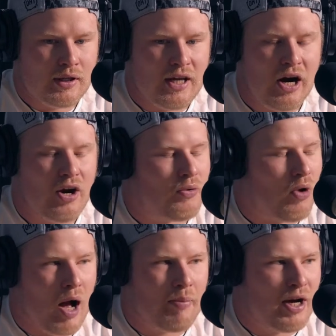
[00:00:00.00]
Kara and
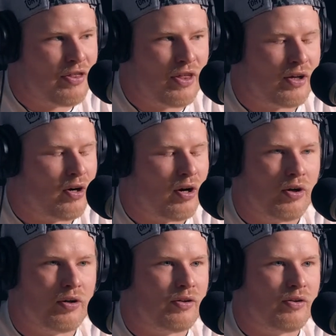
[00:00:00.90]
Robin, I think,
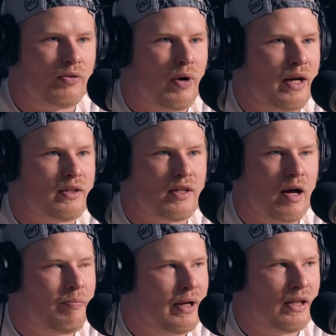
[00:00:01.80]
are right at the
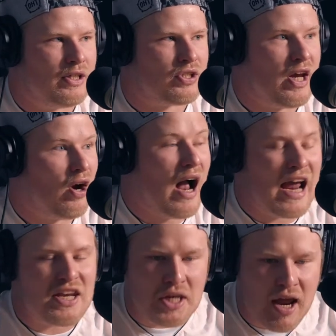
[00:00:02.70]
top of my list. Kara,
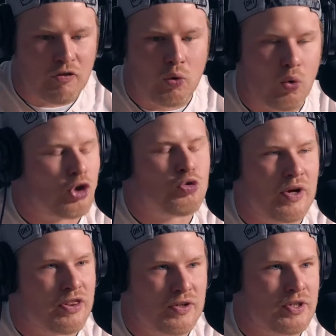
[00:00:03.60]
I'd never worked
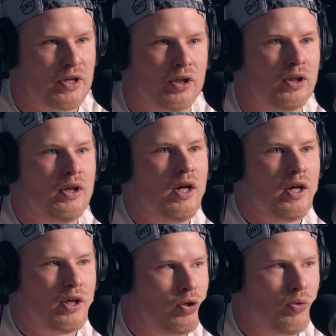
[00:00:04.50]
with until
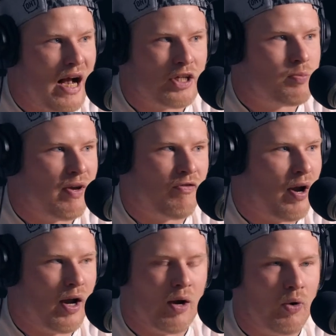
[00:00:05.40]
you asked me if
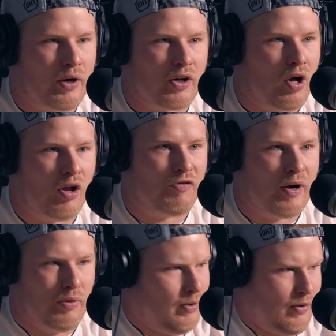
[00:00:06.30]
I wanted to call a
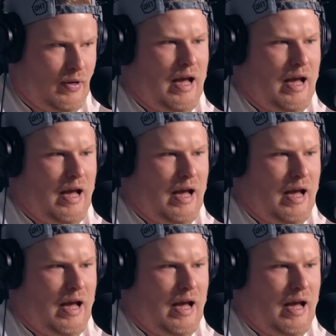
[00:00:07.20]
fight with her.